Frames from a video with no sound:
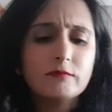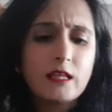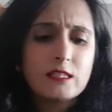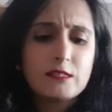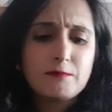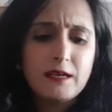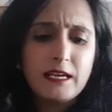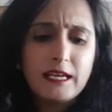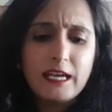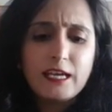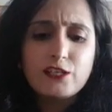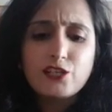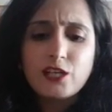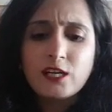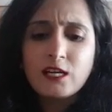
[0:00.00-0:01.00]
this
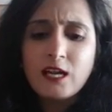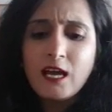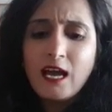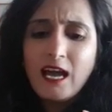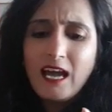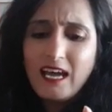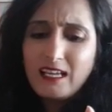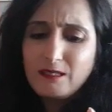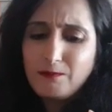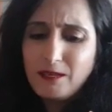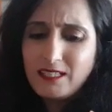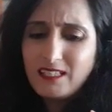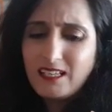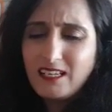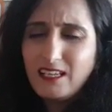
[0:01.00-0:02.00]
medication. It's
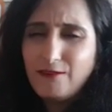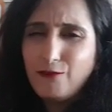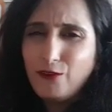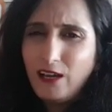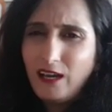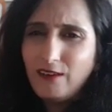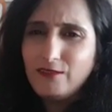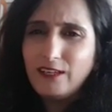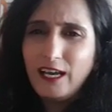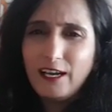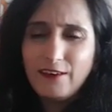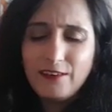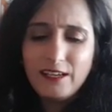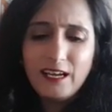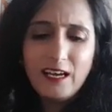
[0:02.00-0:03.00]
basically if you have
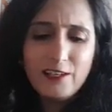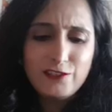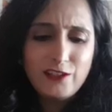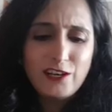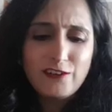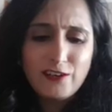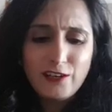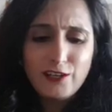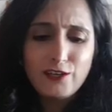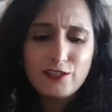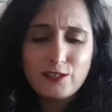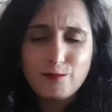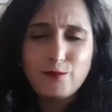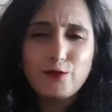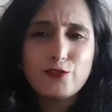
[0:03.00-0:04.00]
diarrhea, generally you're
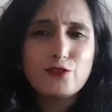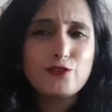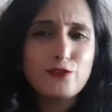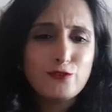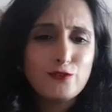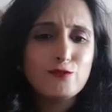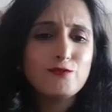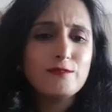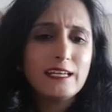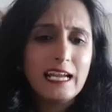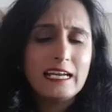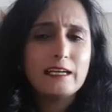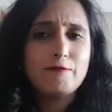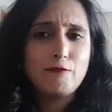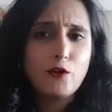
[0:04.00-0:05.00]
supposed to
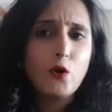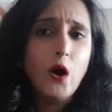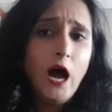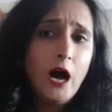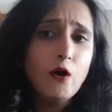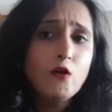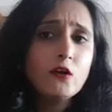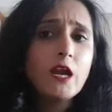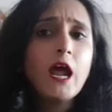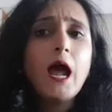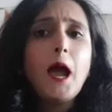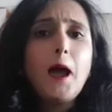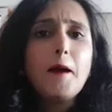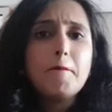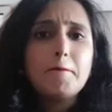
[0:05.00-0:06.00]
let it flow out.
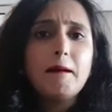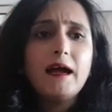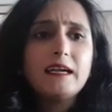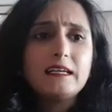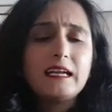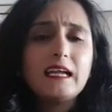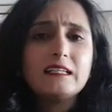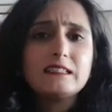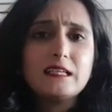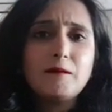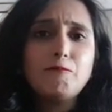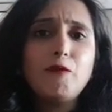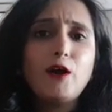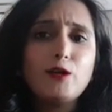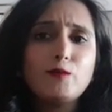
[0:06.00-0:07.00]
But at
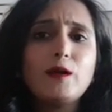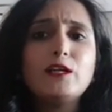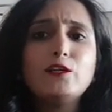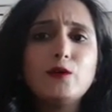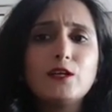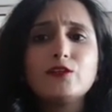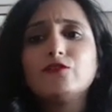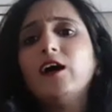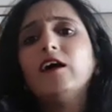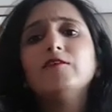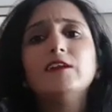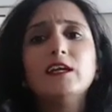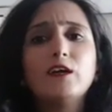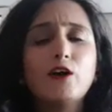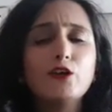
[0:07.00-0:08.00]
some point when you are
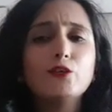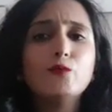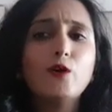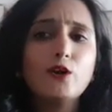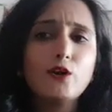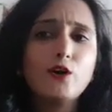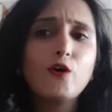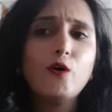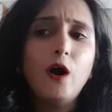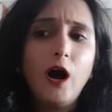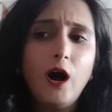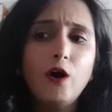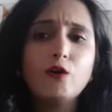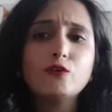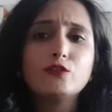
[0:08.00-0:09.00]
traveling or you want to go
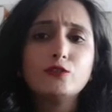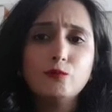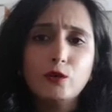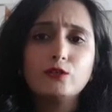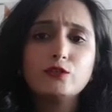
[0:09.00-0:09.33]
out,